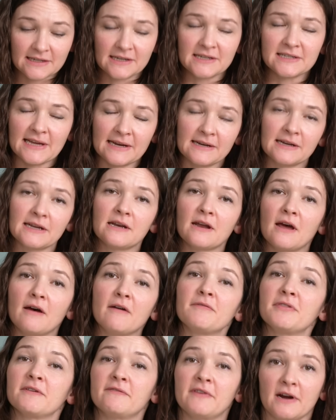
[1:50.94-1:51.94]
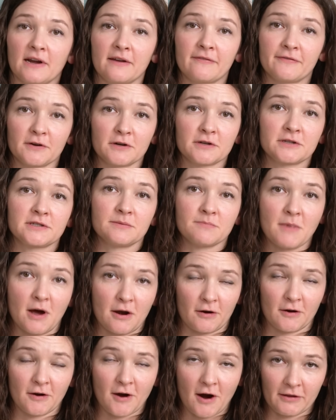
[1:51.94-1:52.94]
a descendant of the very first
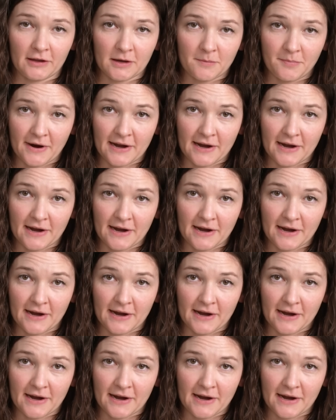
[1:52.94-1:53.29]
modern garlic